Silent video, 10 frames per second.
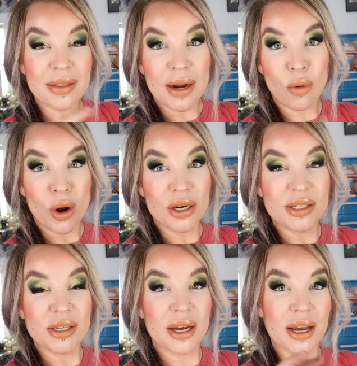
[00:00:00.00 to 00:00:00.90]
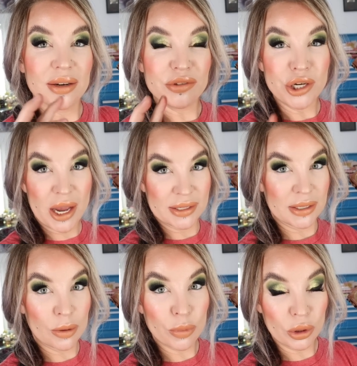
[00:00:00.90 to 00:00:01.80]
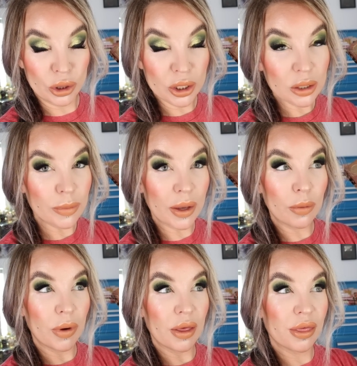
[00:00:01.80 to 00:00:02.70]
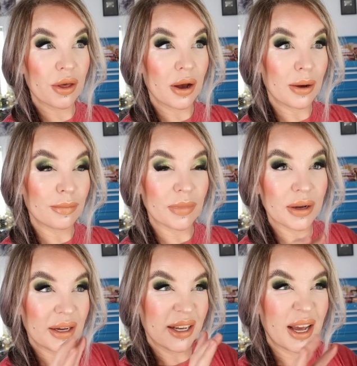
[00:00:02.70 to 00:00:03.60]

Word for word: and then I wanted to kind of jazz it up a little bit with um, uh,